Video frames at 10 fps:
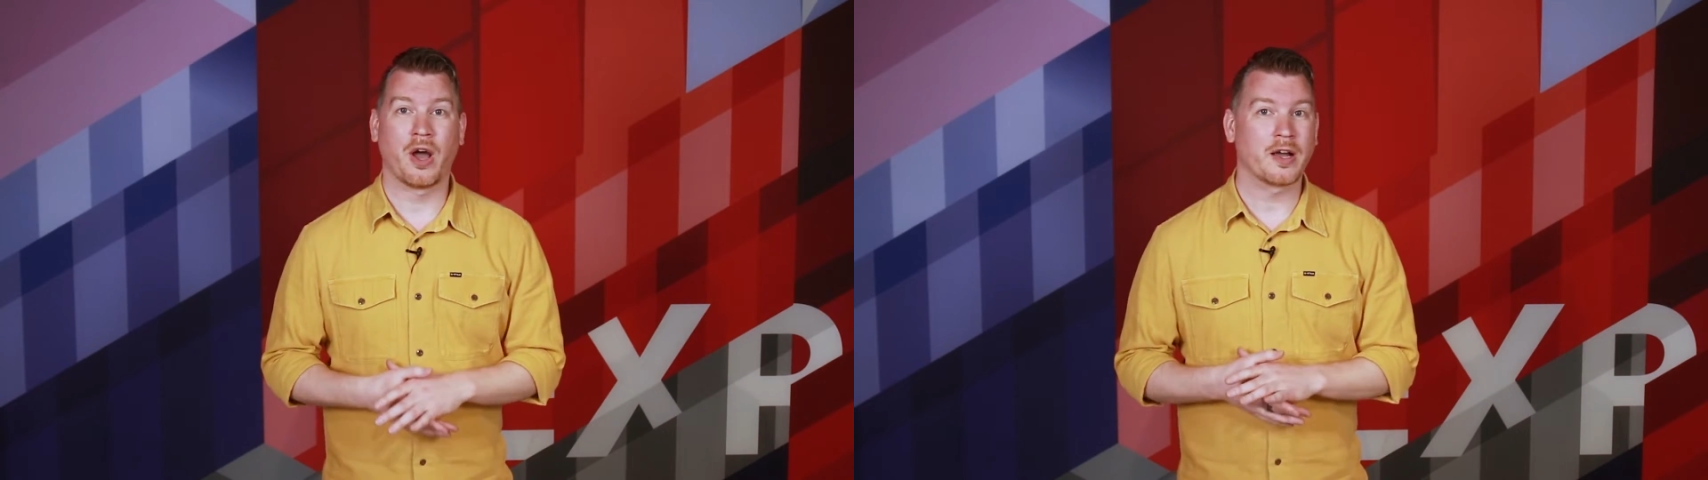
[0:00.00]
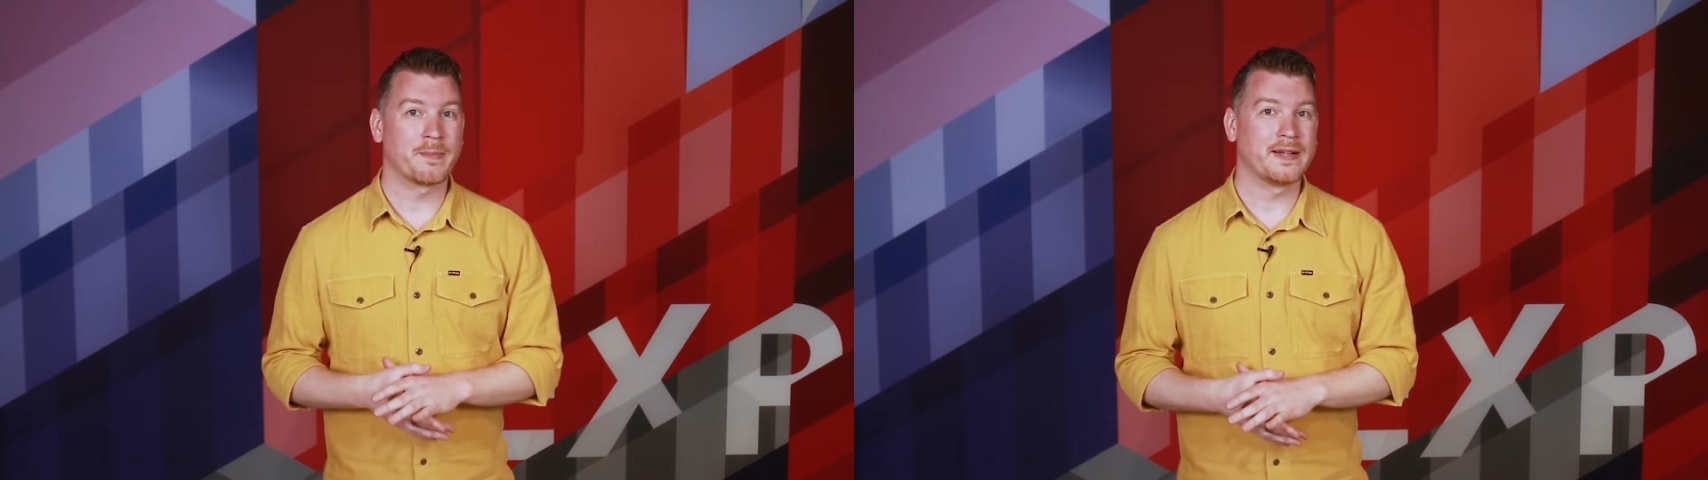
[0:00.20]

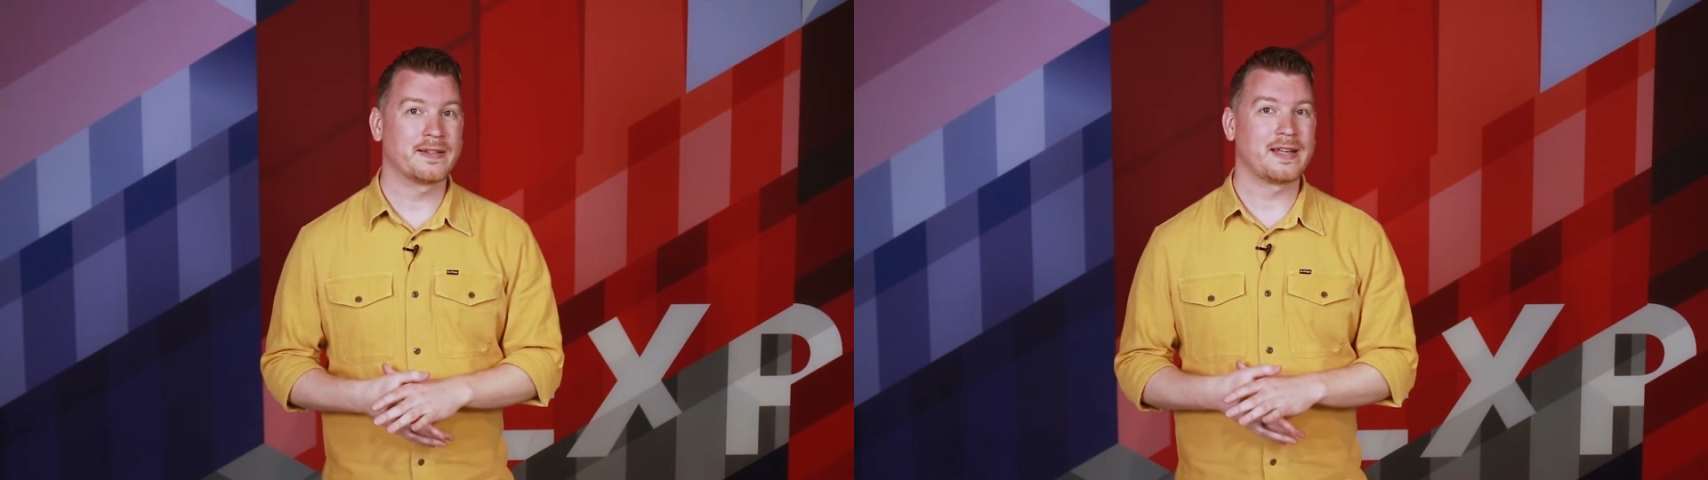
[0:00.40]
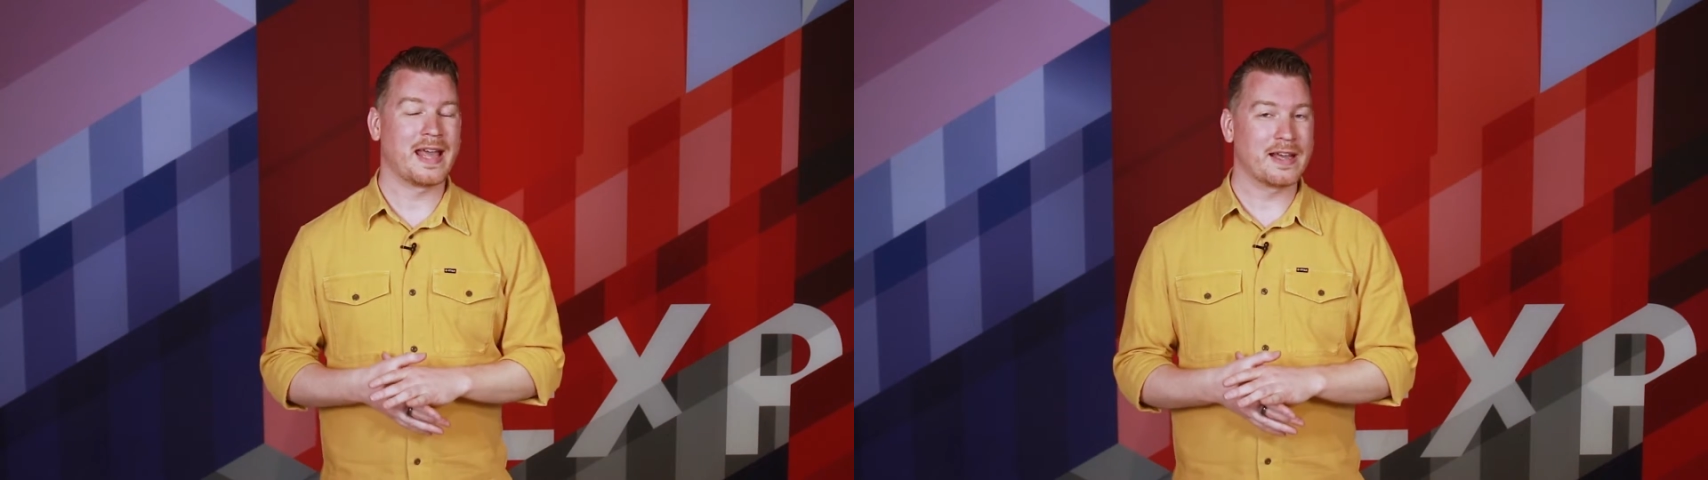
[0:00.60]

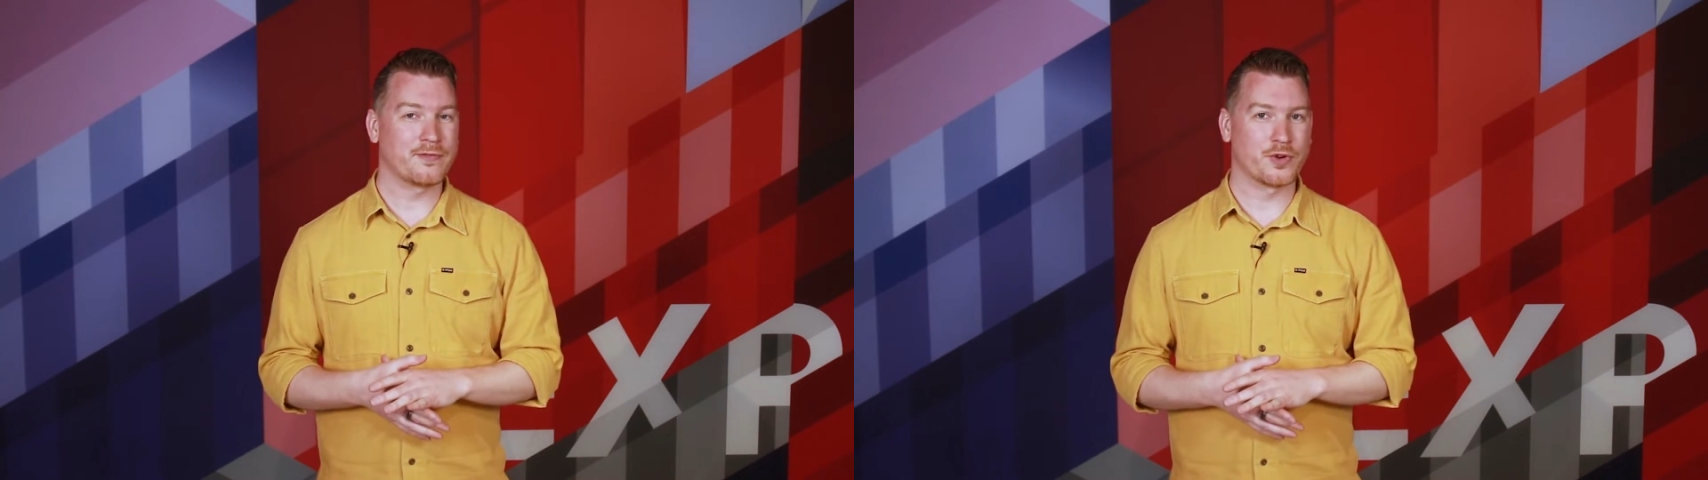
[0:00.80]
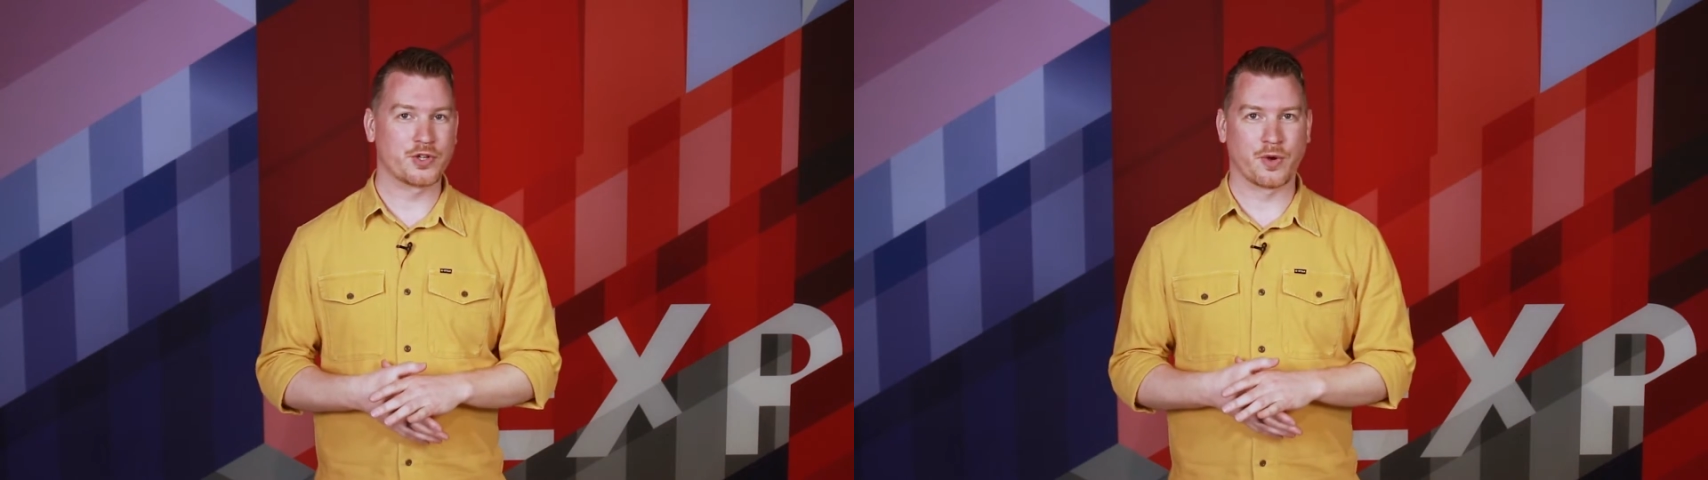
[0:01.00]
augmented and
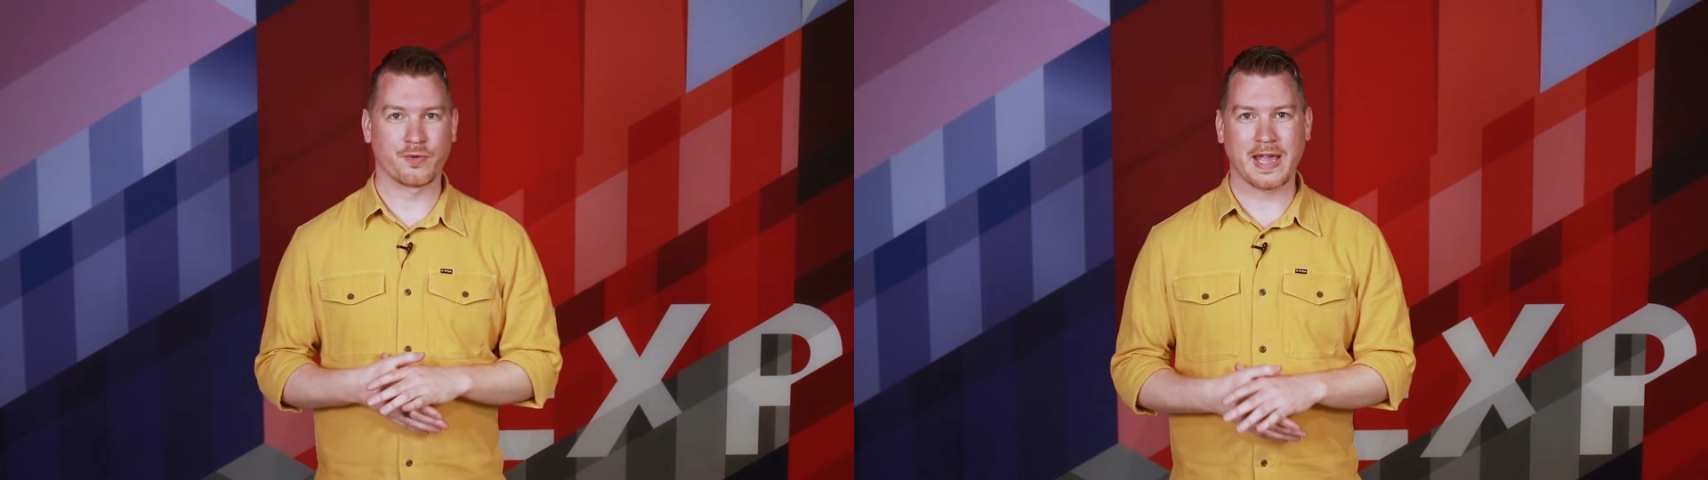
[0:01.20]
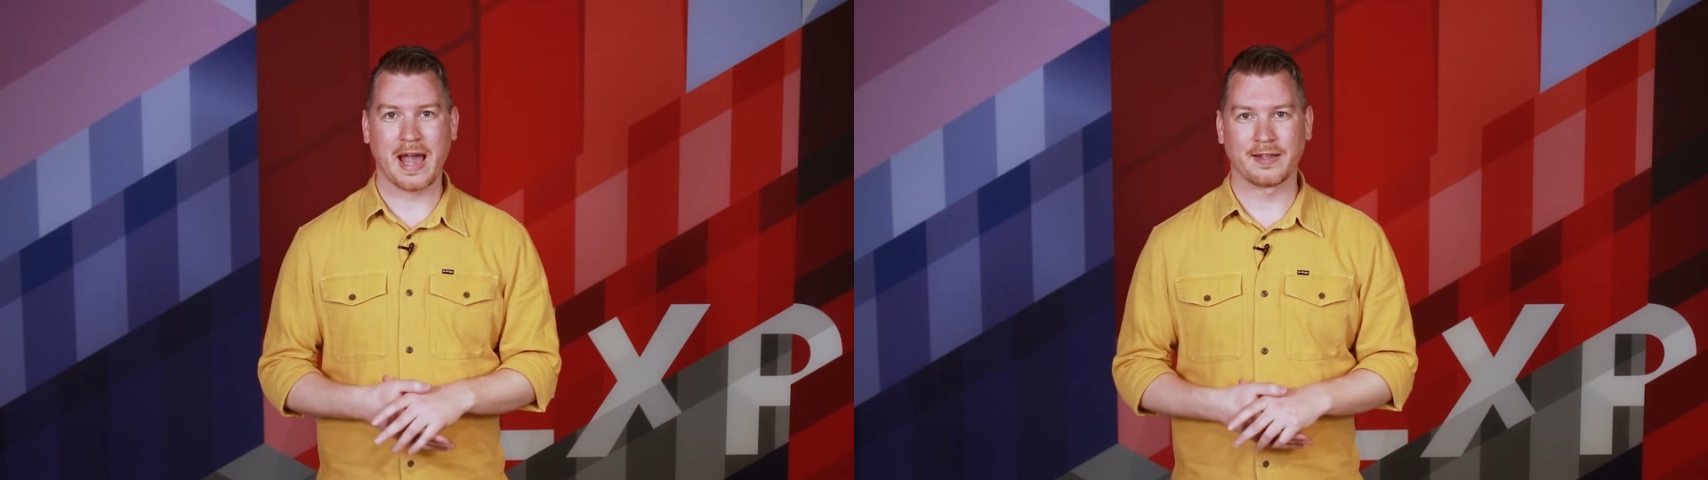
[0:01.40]
virtual
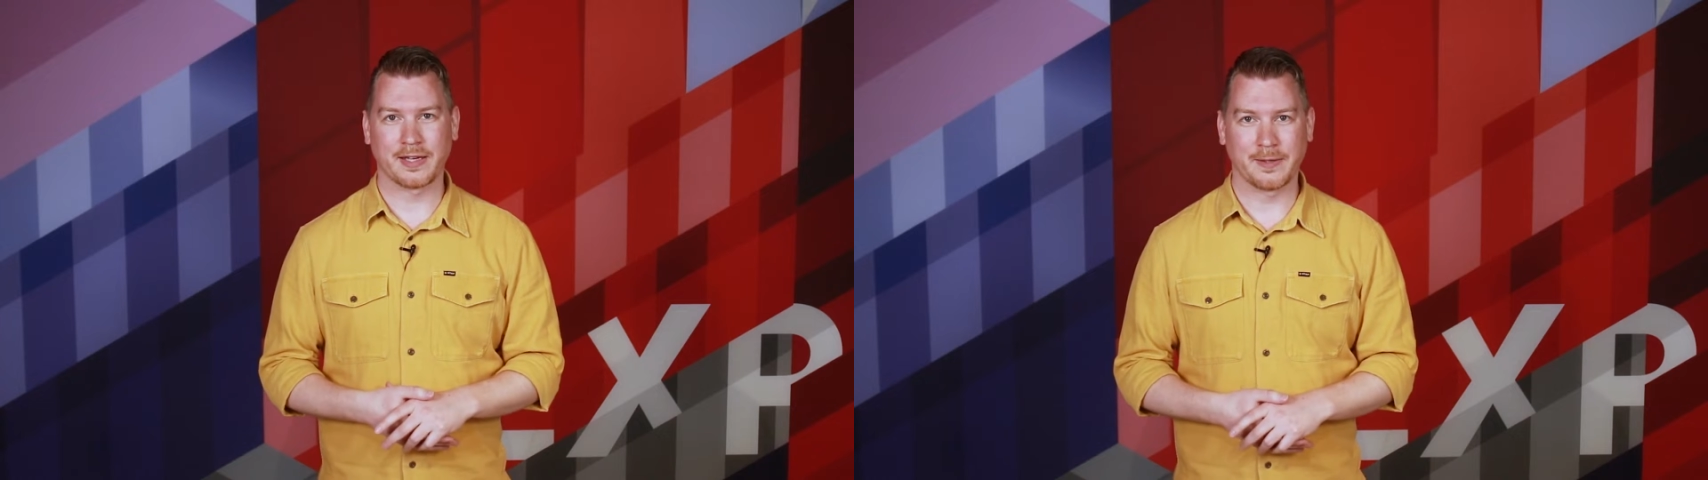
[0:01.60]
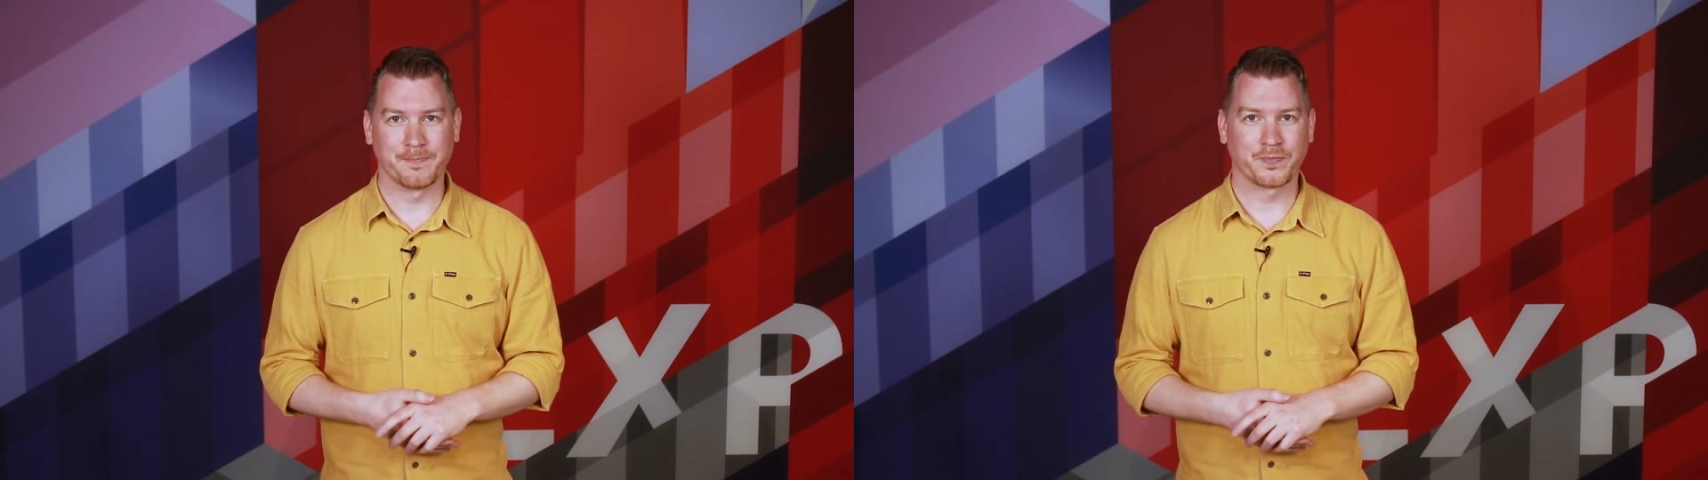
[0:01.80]
reality.